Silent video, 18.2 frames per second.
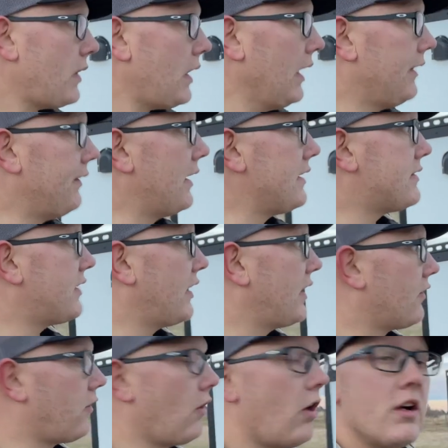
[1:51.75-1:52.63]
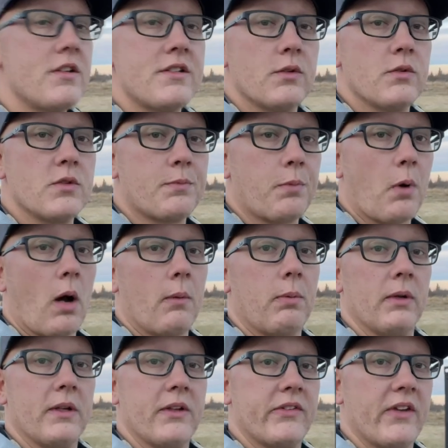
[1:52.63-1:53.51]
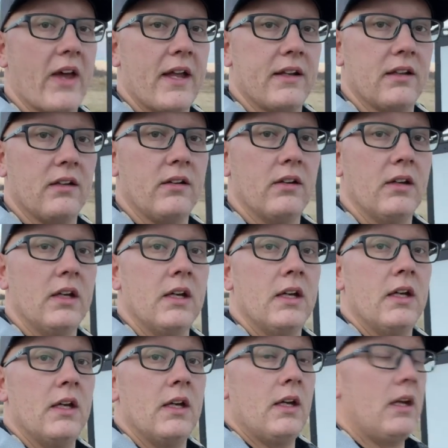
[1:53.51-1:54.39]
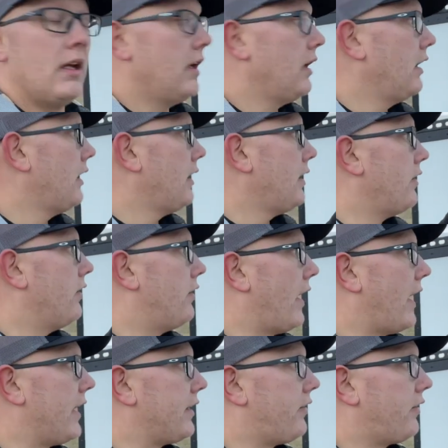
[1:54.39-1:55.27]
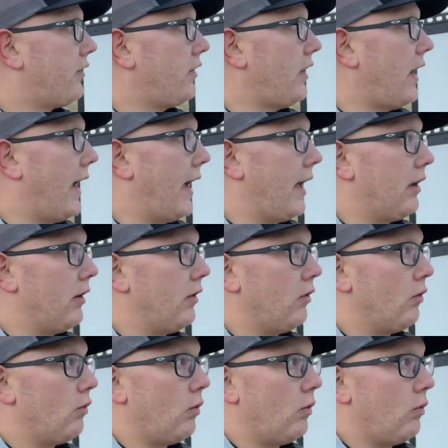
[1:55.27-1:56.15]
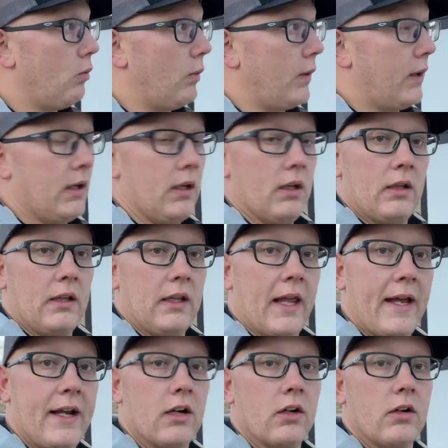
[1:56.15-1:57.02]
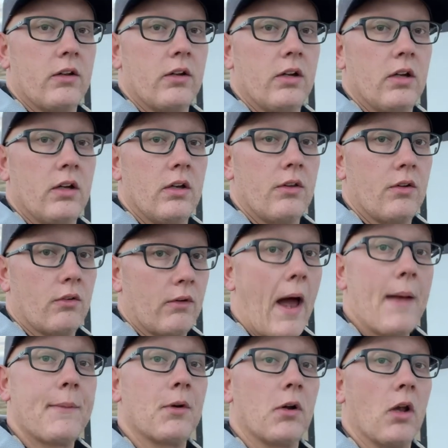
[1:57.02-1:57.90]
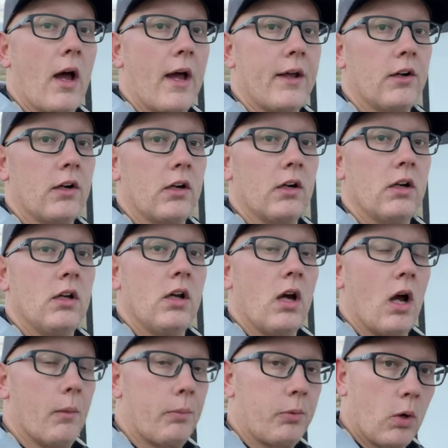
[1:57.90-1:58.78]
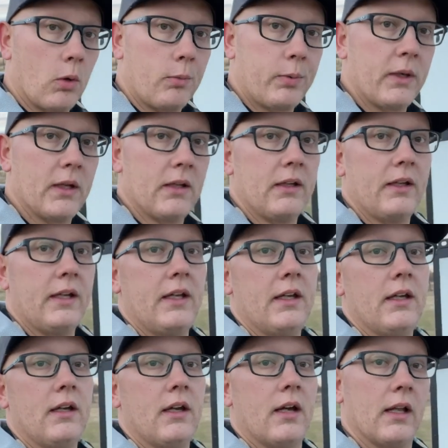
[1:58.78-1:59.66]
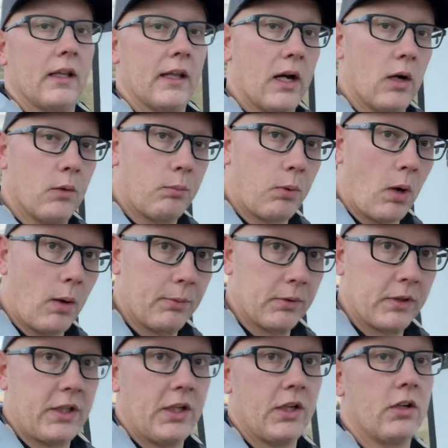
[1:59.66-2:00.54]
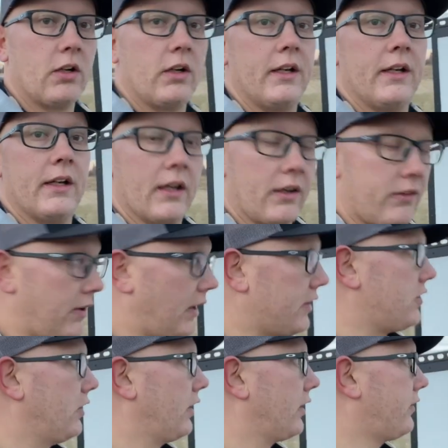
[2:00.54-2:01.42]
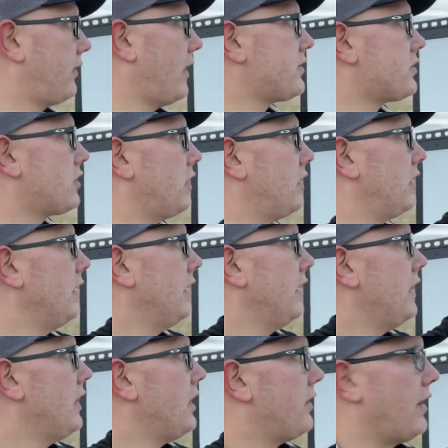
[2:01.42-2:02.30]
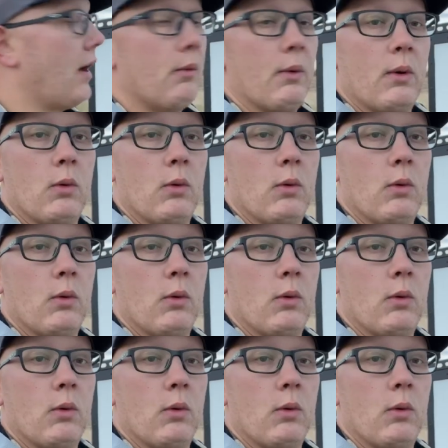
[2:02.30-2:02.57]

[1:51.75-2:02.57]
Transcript: And they said as long as it was properly sanded, that and we layered the Raptor Liner appropriately, allowed proper curing, et cetera, et cetera, that we